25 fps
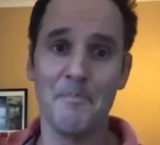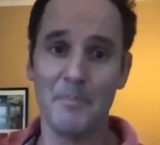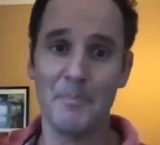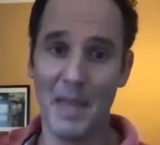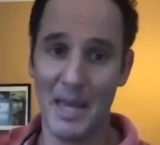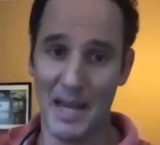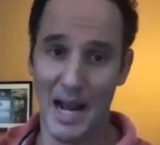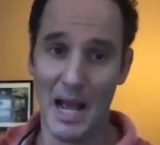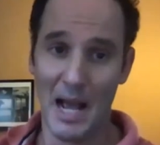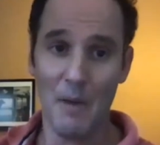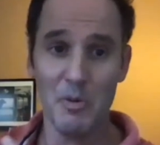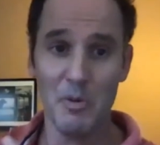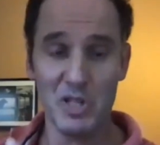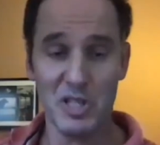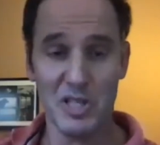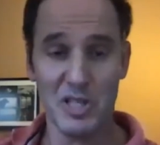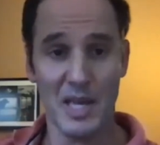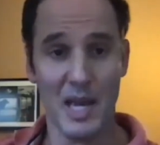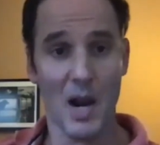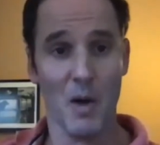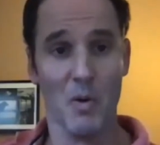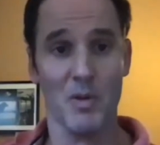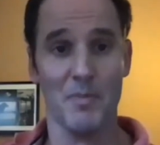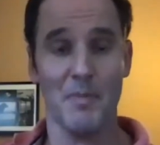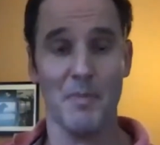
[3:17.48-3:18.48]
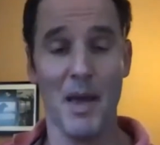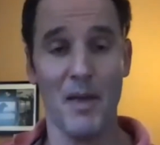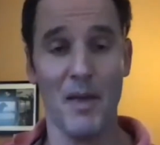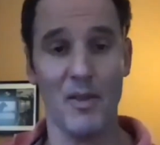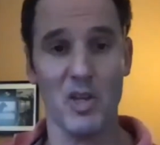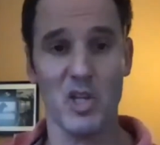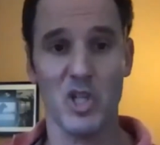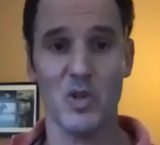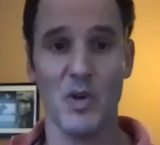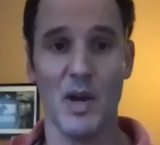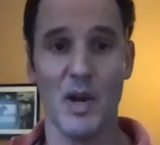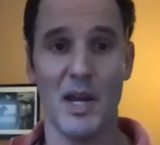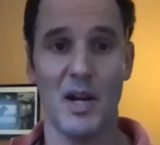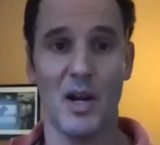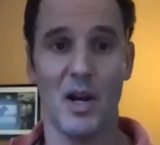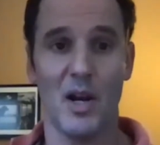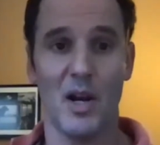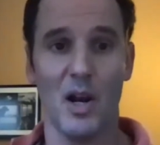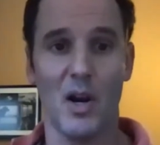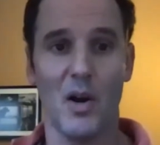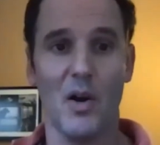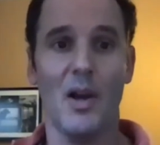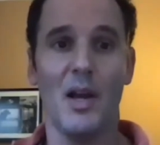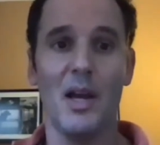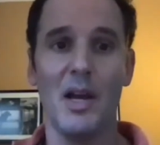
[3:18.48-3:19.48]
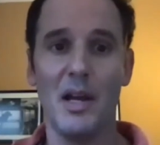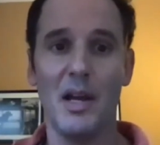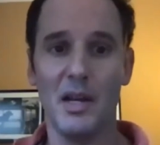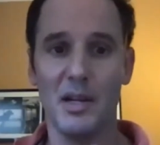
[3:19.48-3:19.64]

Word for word: and i was there with my illustrator